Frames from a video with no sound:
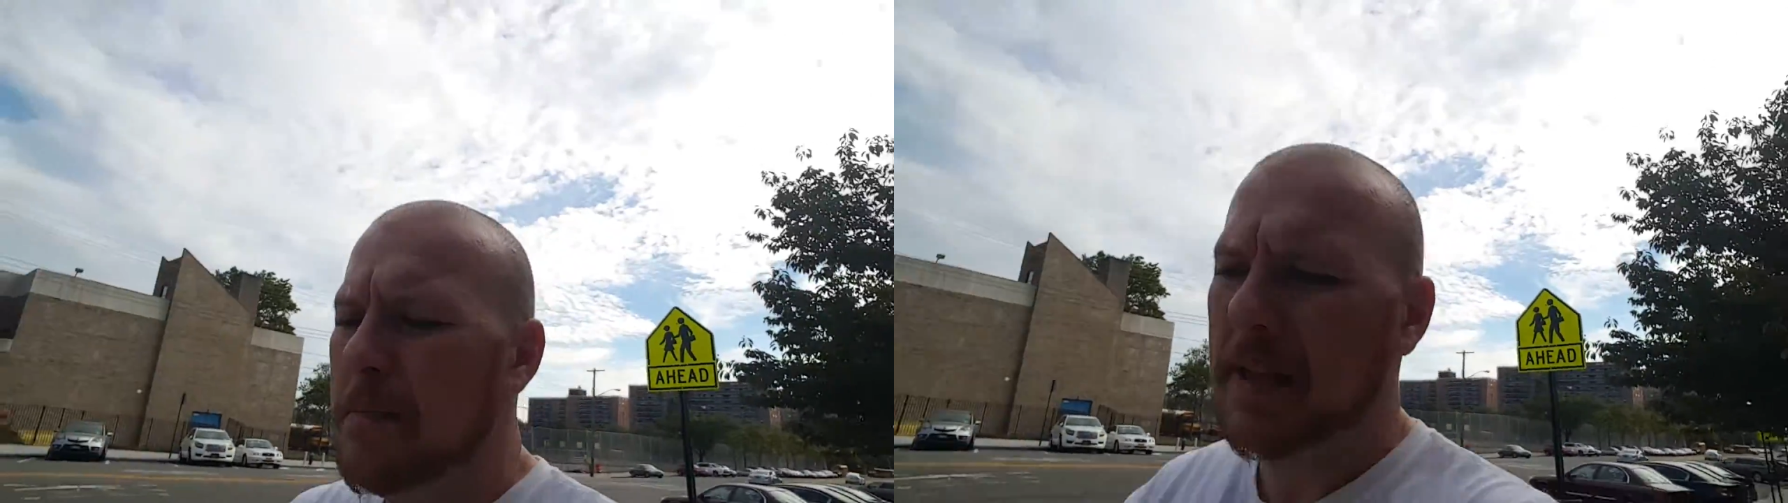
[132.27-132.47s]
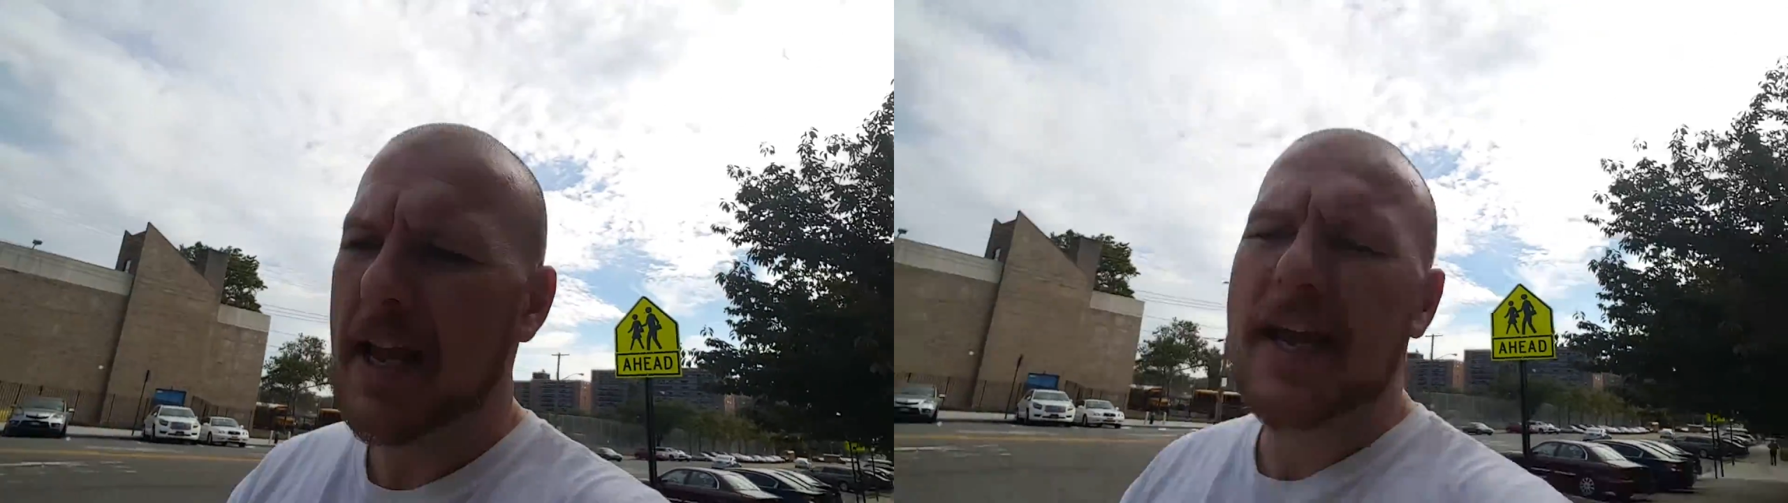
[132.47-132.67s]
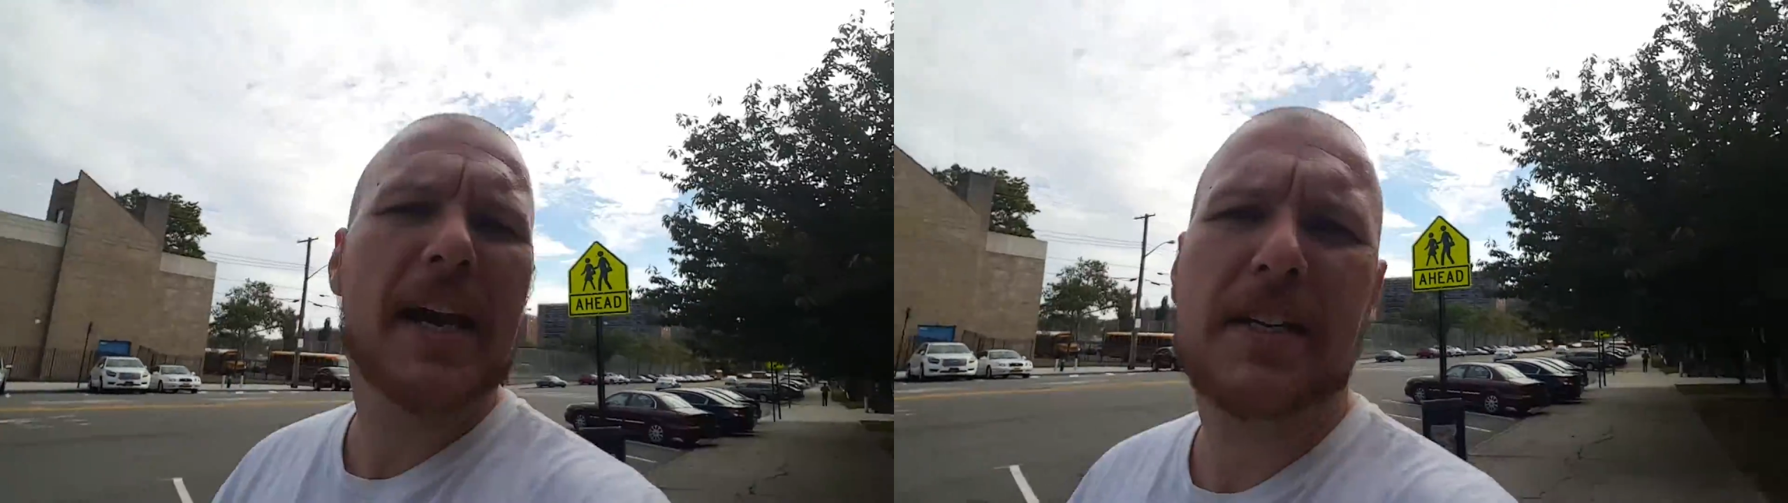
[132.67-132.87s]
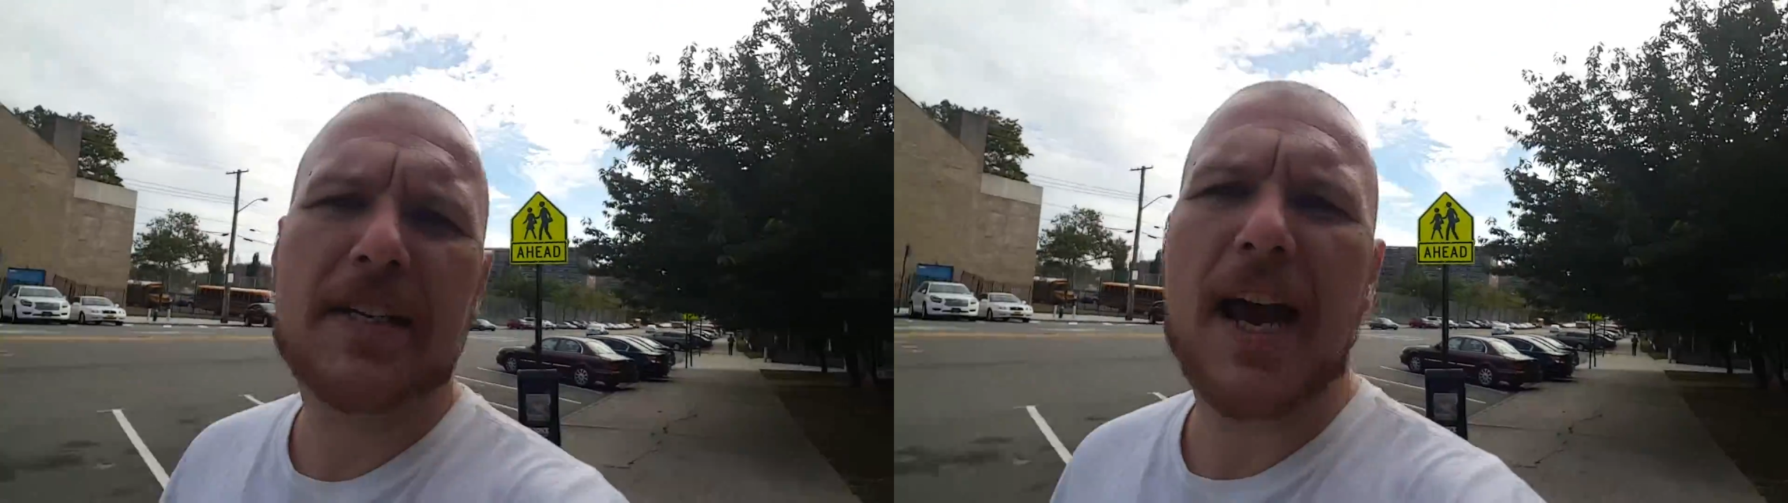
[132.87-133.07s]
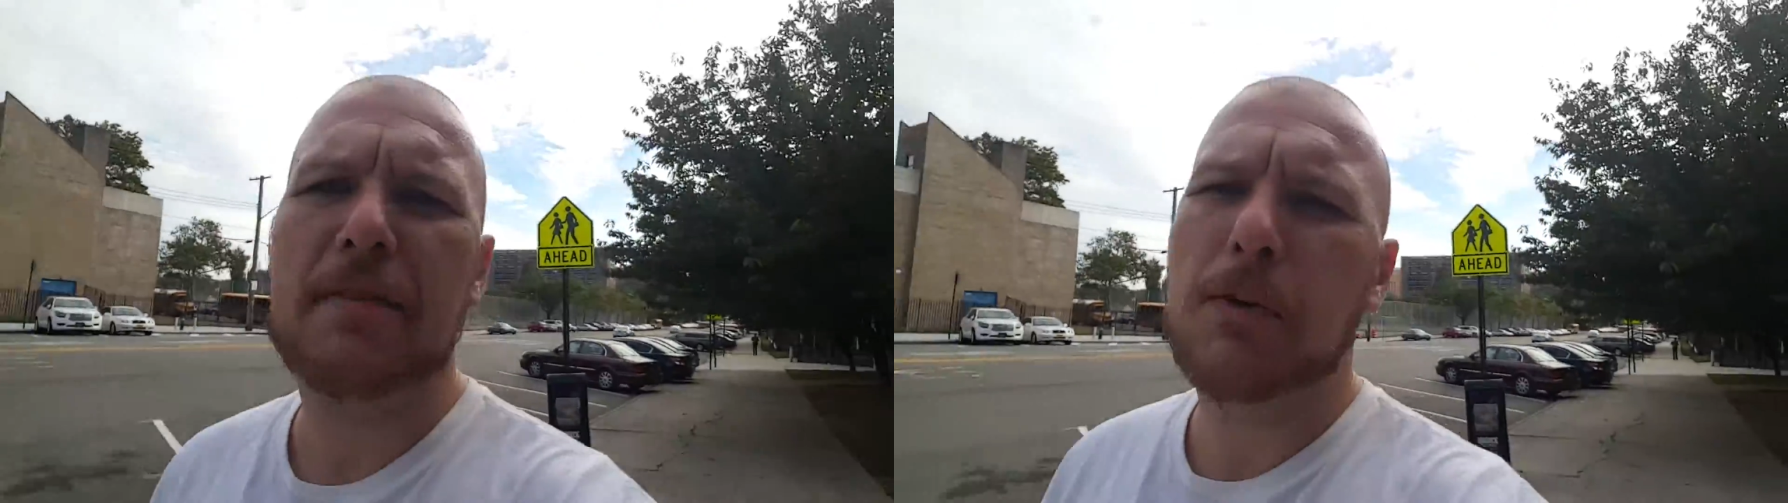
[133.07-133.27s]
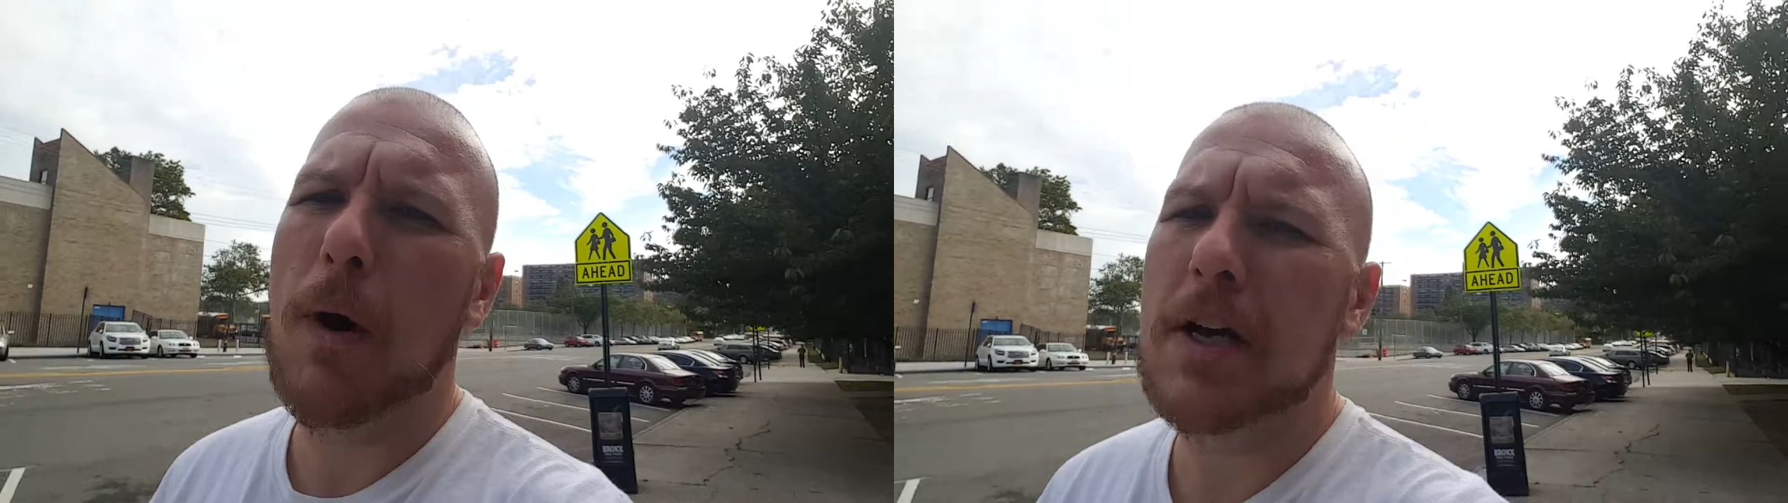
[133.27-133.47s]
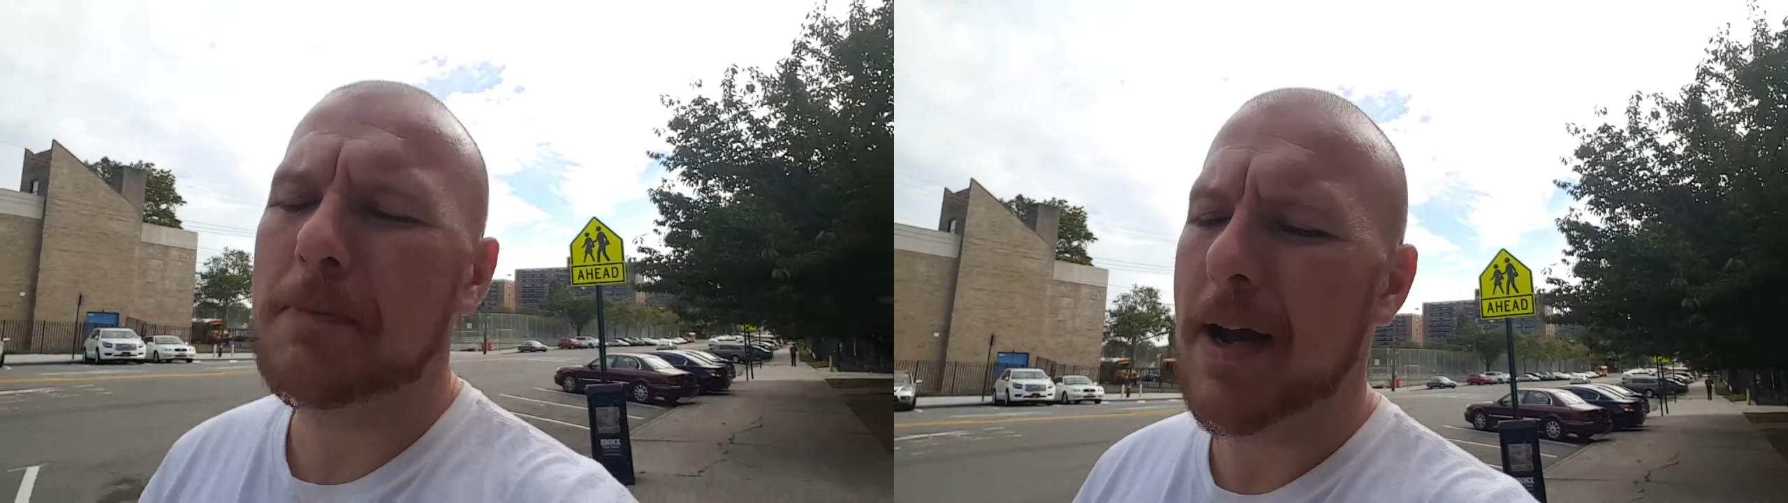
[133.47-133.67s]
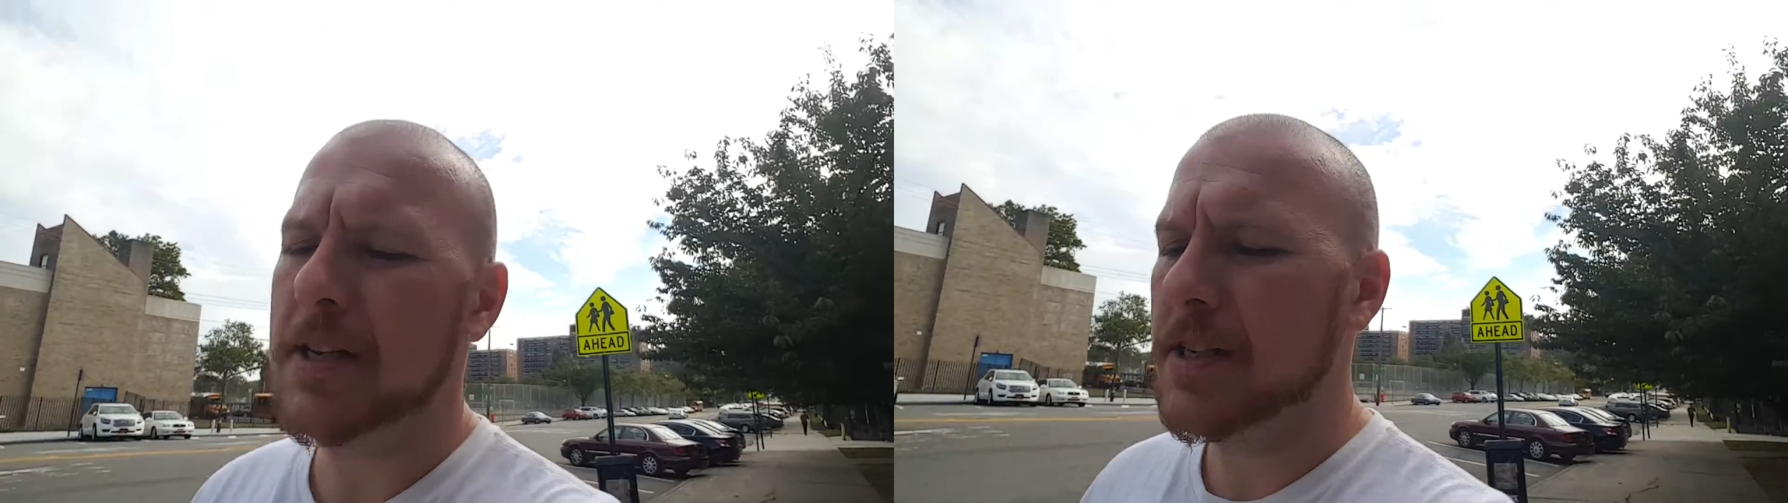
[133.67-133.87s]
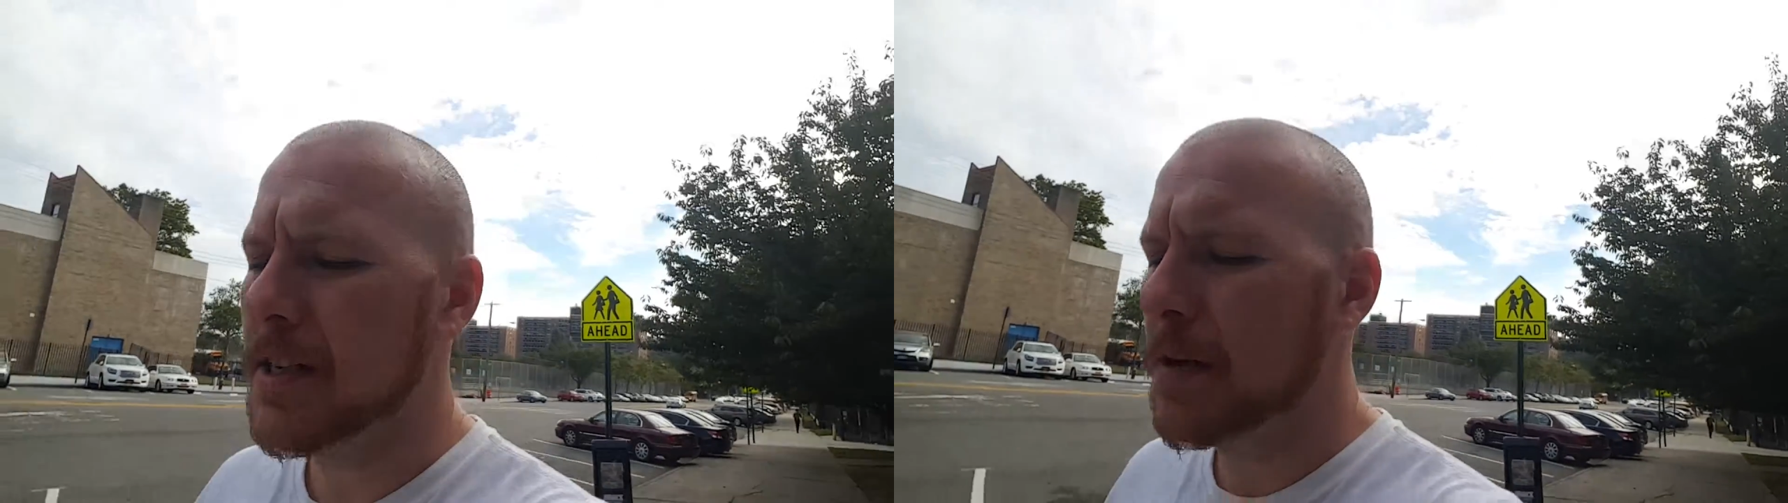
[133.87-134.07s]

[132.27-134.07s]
But they can't just have squash matches